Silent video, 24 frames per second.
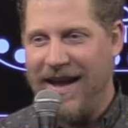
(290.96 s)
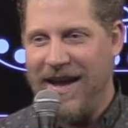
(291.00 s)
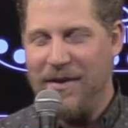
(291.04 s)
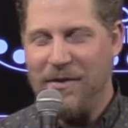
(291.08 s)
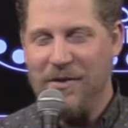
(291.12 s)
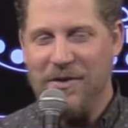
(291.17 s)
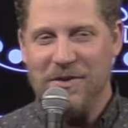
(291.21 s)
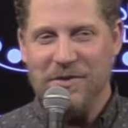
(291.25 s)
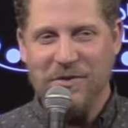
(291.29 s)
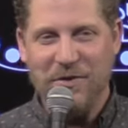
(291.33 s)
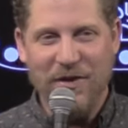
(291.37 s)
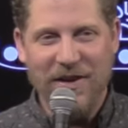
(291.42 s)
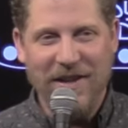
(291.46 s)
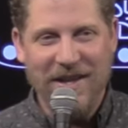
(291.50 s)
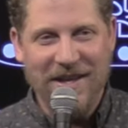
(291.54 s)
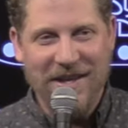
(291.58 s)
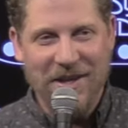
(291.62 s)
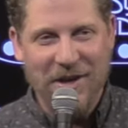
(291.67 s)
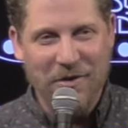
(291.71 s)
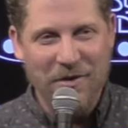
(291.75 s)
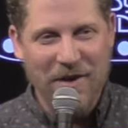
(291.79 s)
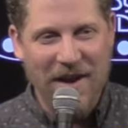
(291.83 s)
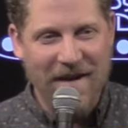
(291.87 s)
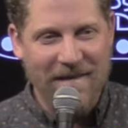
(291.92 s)
It was really
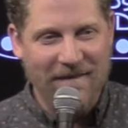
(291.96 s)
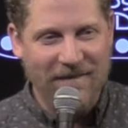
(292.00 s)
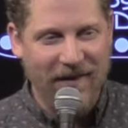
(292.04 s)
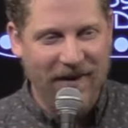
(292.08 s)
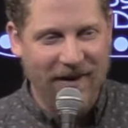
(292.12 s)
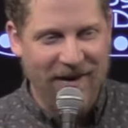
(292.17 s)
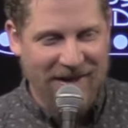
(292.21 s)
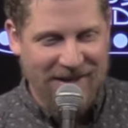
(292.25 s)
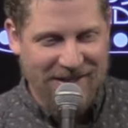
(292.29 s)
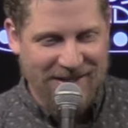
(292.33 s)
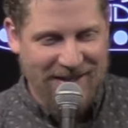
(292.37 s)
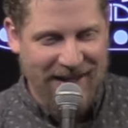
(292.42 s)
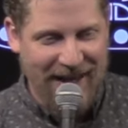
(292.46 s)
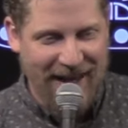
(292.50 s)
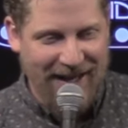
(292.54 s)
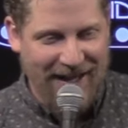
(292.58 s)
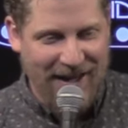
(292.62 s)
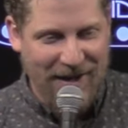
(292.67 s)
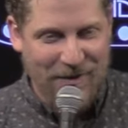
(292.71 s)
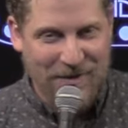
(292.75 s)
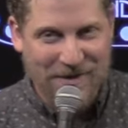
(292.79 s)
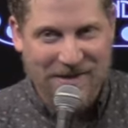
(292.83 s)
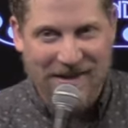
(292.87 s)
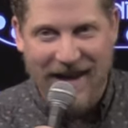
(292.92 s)
cute at first. Like,
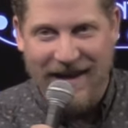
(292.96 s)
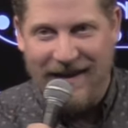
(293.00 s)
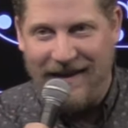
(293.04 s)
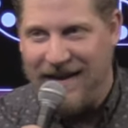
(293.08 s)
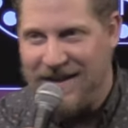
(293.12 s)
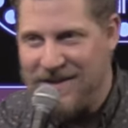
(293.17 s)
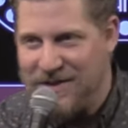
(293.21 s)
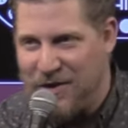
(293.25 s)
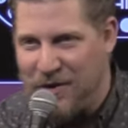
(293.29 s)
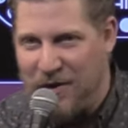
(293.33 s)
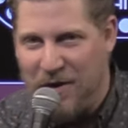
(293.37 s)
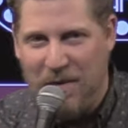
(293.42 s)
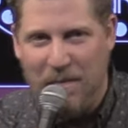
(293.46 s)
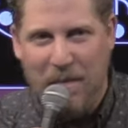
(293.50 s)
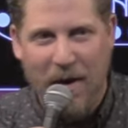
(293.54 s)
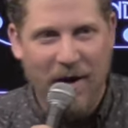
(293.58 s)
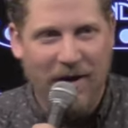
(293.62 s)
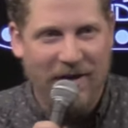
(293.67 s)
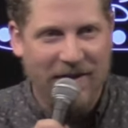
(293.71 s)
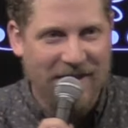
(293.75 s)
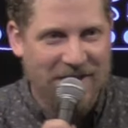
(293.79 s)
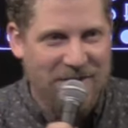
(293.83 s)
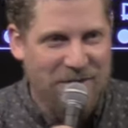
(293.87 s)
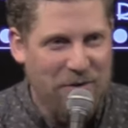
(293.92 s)
he was like, let's go to the
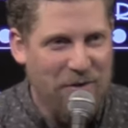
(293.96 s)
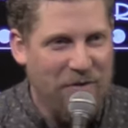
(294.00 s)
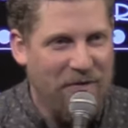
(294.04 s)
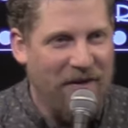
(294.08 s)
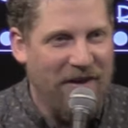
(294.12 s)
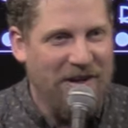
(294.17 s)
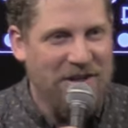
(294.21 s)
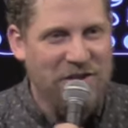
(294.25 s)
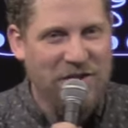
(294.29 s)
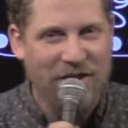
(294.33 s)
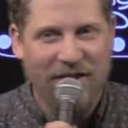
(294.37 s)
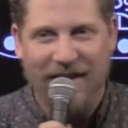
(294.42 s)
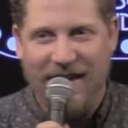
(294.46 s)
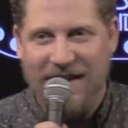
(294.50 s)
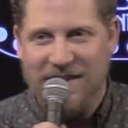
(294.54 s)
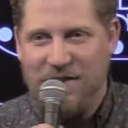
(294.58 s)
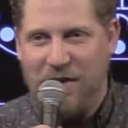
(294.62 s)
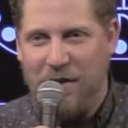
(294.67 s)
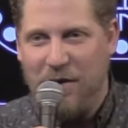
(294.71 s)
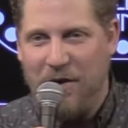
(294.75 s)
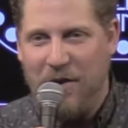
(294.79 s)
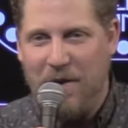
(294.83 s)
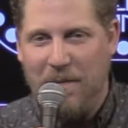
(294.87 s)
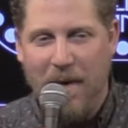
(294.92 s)
park. Let's do fun shit. Let's
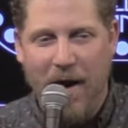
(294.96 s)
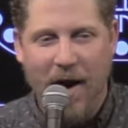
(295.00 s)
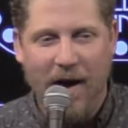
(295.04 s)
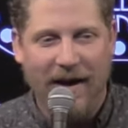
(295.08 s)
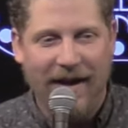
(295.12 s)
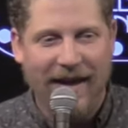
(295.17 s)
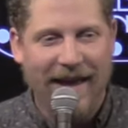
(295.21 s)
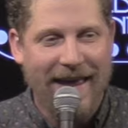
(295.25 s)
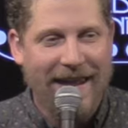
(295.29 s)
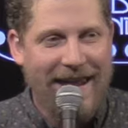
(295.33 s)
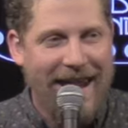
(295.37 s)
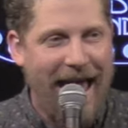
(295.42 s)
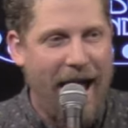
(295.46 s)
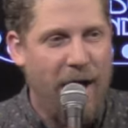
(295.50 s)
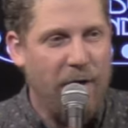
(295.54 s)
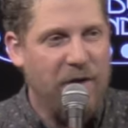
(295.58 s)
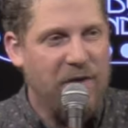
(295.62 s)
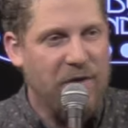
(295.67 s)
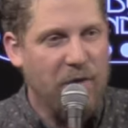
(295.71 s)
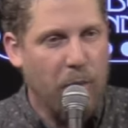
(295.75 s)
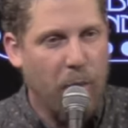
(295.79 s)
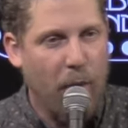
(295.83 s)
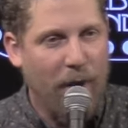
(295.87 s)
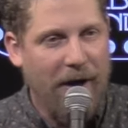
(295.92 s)
go to the park. And now
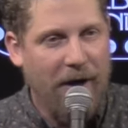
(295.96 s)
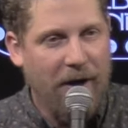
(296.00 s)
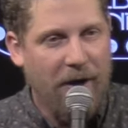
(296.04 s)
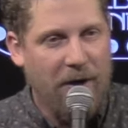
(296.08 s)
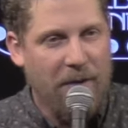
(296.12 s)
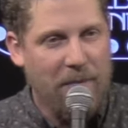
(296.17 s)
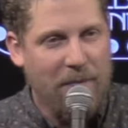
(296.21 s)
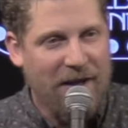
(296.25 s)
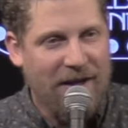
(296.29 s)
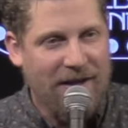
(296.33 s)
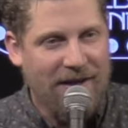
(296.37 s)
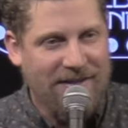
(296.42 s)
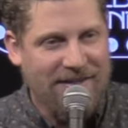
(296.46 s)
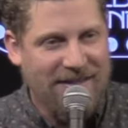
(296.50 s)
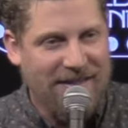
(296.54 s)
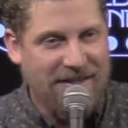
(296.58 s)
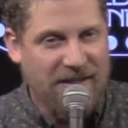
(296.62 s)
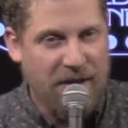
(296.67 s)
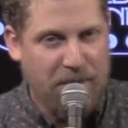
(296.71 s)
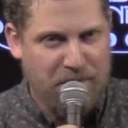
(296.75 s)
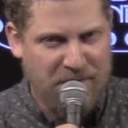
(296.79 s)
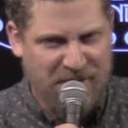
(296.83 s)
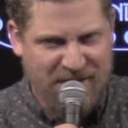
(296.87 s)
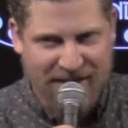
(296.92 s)
it's weird because
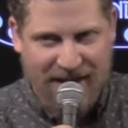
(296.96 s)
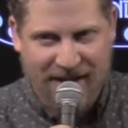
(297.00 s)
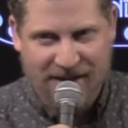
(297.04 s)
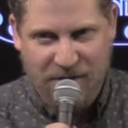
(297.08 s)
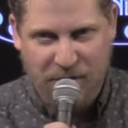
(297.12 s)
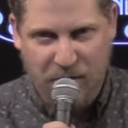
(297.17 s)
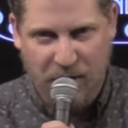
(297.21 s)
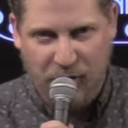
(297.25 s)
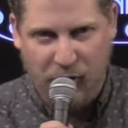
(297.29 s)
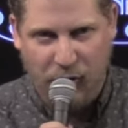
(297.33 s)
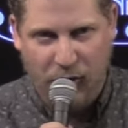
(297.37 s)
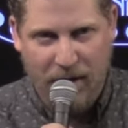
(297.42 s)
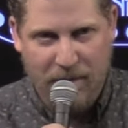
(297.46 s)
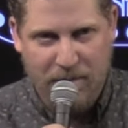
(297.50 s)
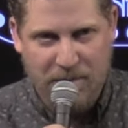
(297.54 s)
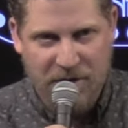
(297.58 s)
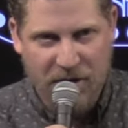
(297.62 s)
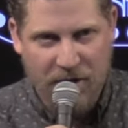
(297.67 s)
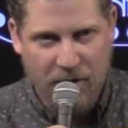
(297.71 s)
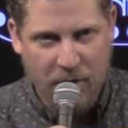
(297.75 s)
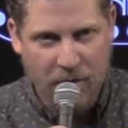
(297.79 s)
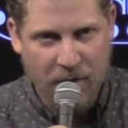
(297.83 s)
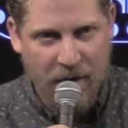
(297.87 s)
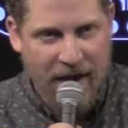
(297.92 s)
he's obsessed with
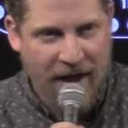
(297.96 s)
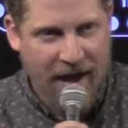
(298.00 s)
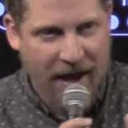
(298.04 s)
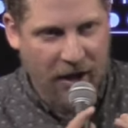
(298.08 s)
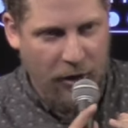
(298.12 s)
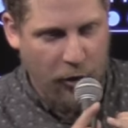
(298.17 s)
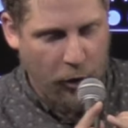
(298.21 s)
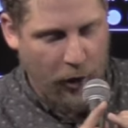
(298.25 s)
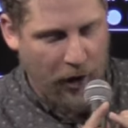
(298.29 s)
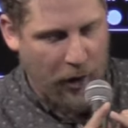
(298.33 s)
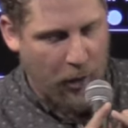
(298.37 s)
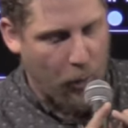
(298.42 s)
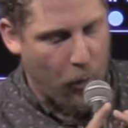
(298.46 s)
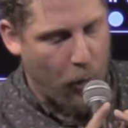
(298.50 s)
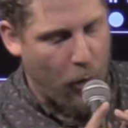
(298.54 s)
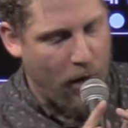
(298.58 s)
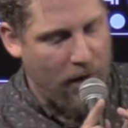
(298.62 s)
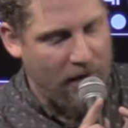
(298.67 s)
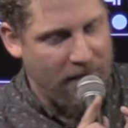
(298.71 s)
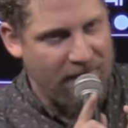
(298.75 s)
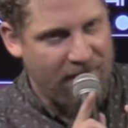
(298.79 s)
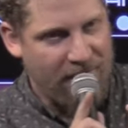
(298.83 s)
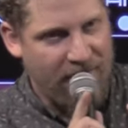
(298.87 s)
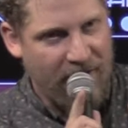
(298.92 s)
crypto and growing
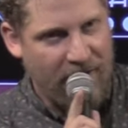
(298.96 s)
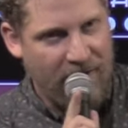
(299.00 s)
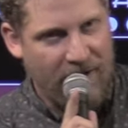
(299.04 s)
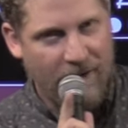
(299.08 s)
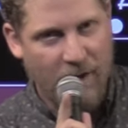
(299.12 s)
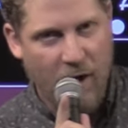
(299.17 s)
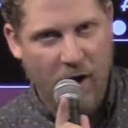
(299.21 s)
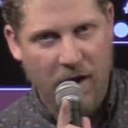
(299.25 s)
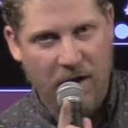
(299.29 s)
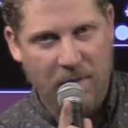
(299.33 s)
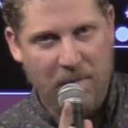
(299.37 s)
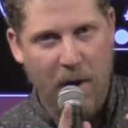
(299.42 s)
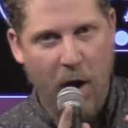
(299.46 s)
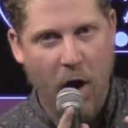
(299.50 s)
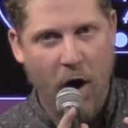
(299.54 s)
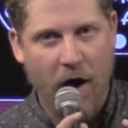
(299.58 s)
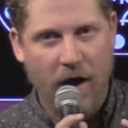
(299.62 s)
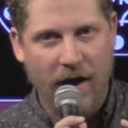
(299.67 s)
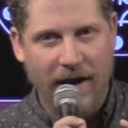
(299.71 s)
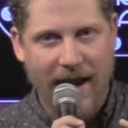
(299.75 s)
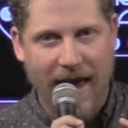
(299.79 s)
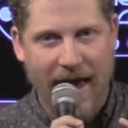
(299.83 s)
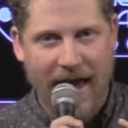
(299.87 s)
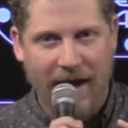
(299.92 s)
one very long
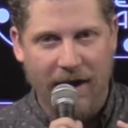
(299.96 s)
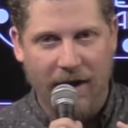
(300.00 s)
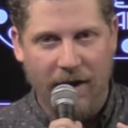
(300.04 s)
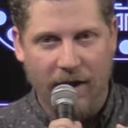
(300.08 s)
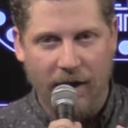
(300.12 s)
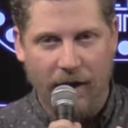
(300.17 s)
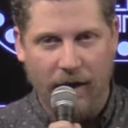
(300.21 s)
paw nail.